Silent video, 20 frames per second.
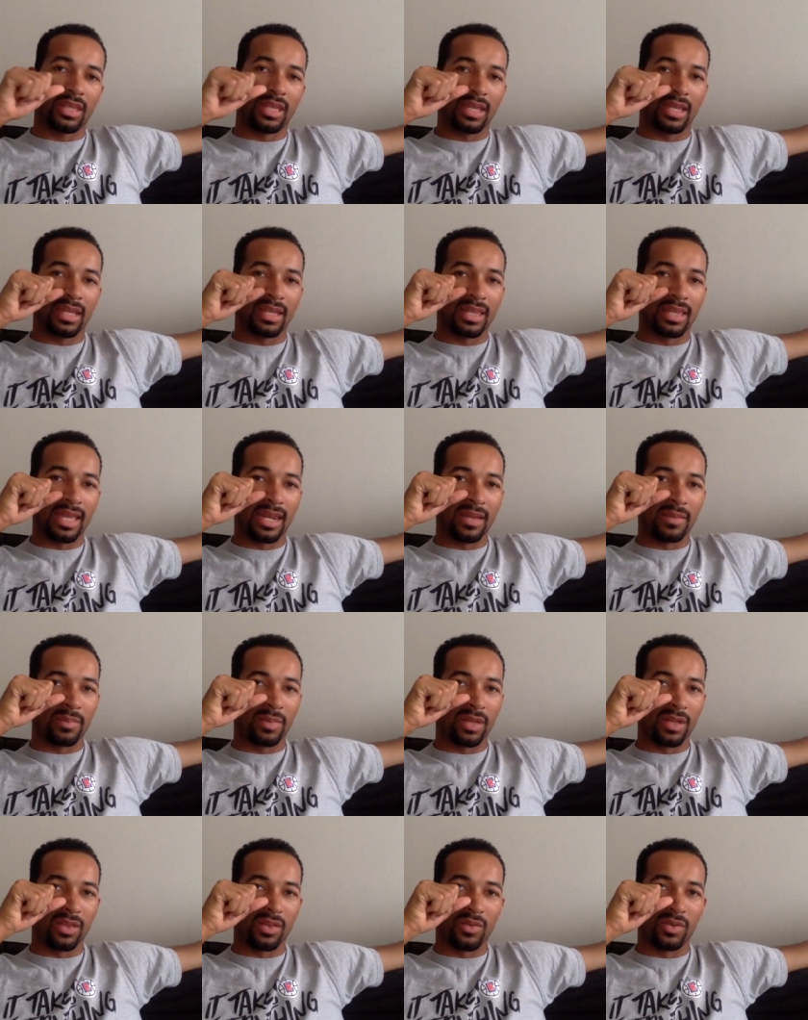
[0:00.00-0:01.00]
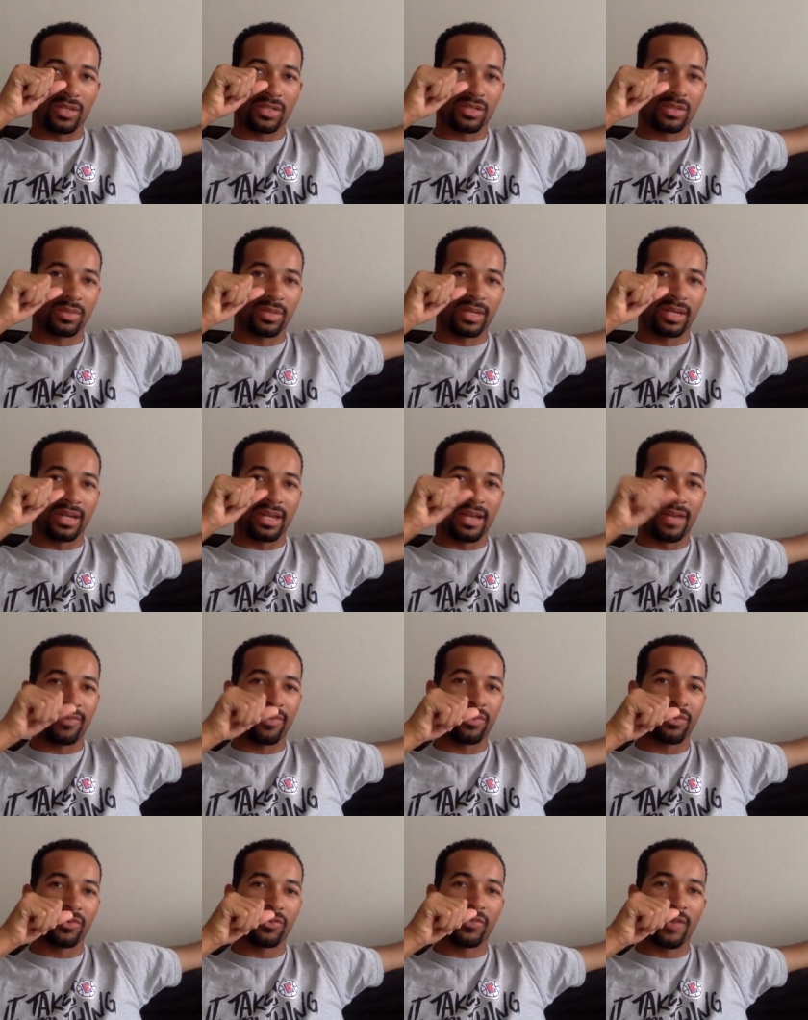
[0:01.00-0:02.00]
Then they didn't blow the whistle, but he
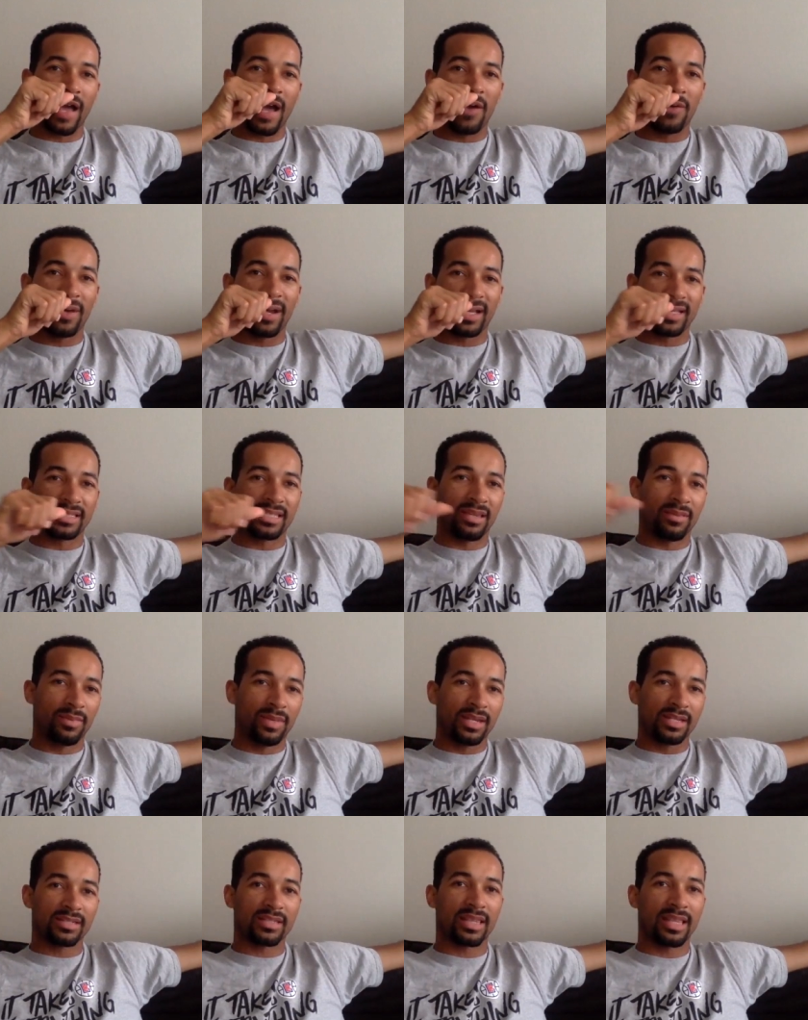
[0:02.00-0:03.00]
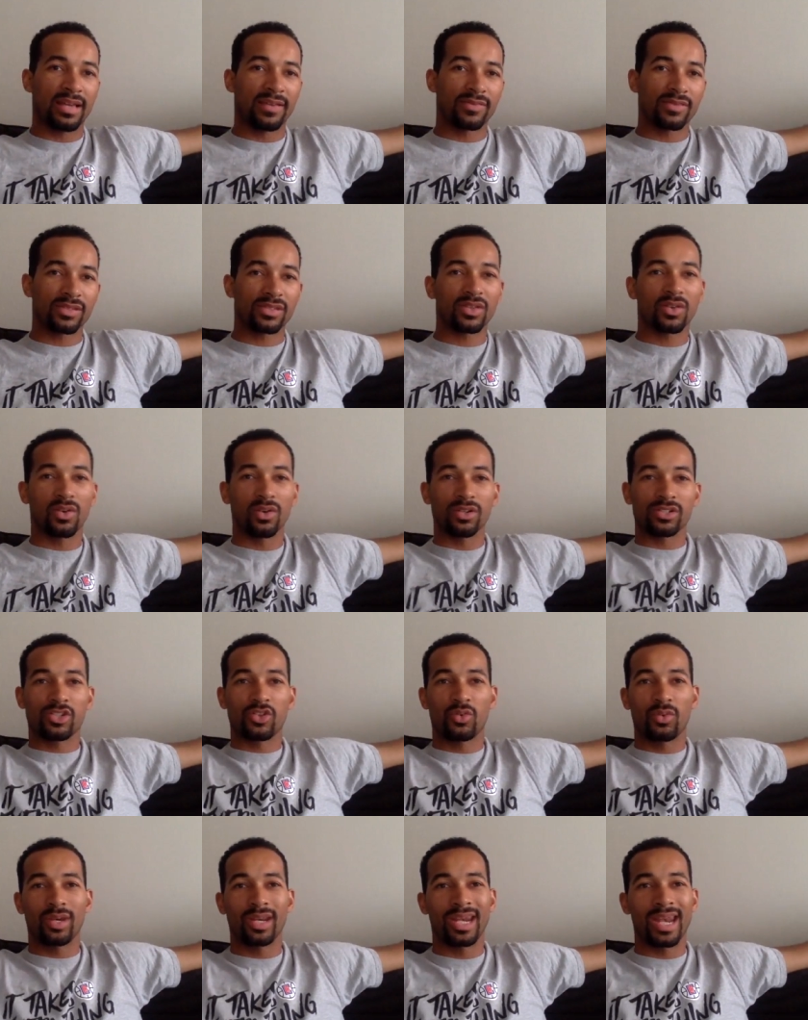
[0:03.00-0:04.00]
definitely fouled. We got 10 minutes left. The score
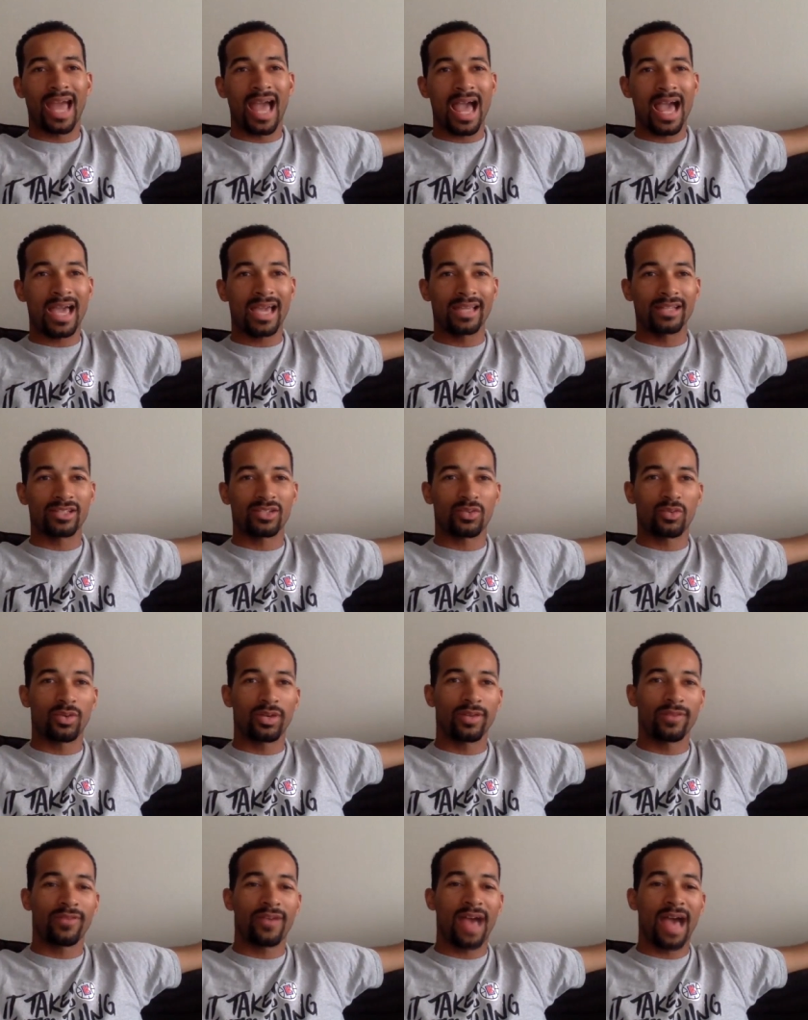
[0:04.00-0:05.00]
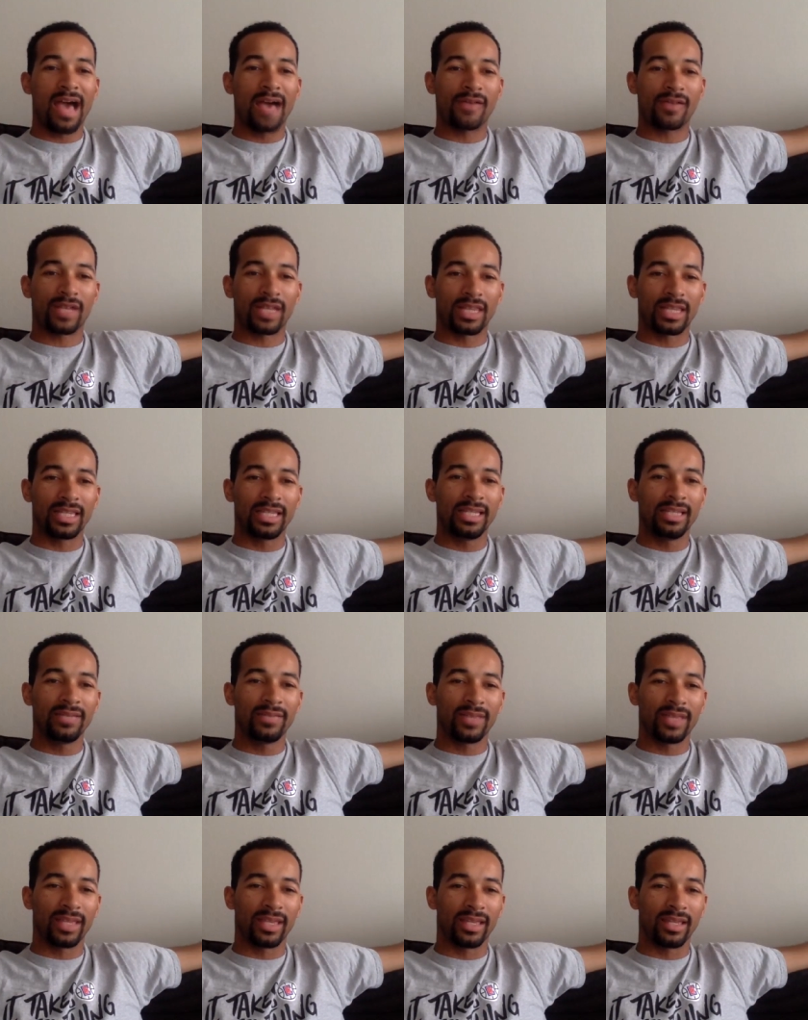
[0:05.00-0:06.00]
is 29 25
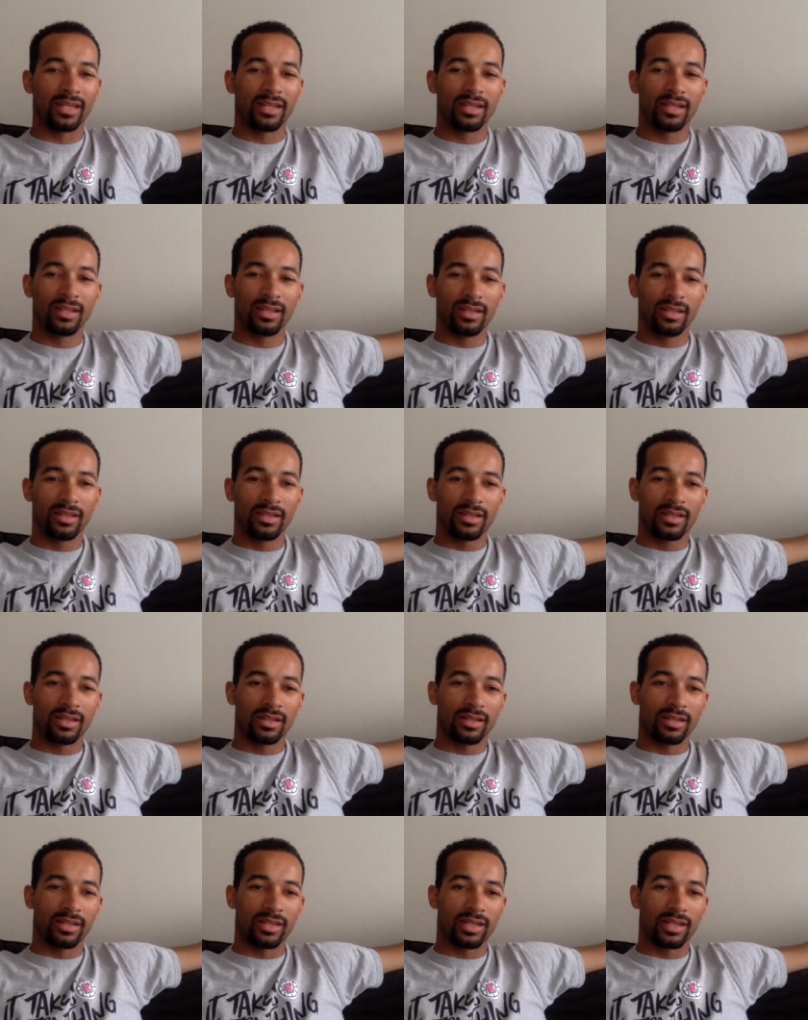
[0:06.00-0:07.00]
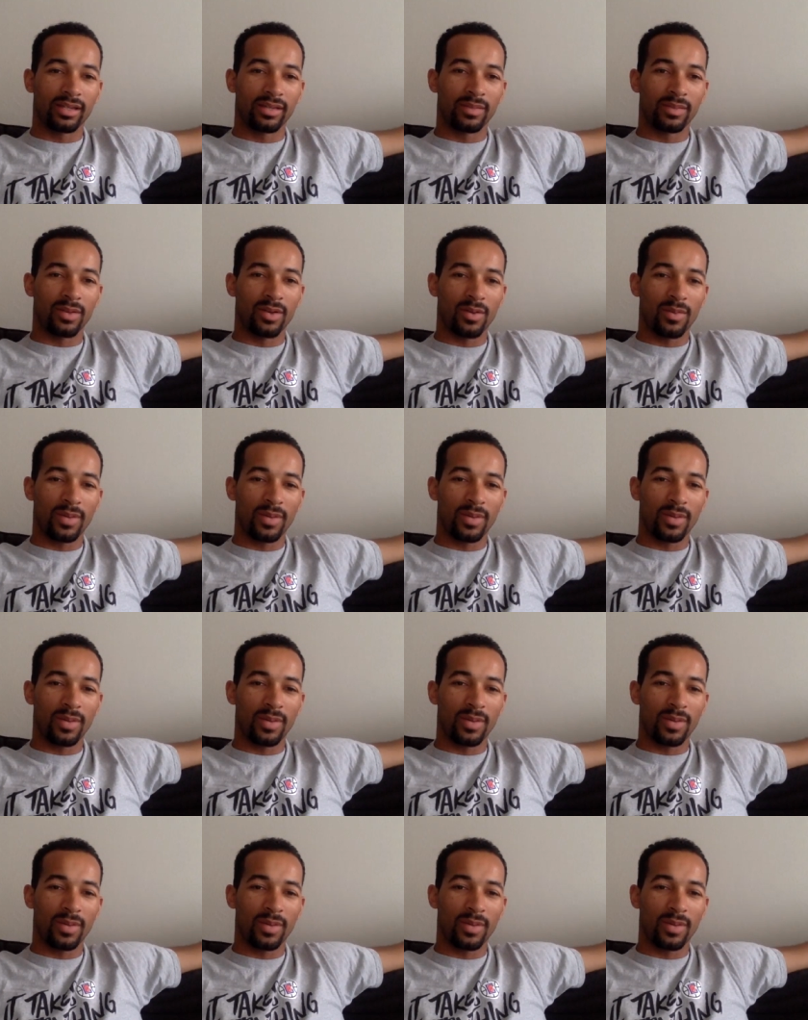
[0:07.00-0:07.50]
Cleveland. Damn,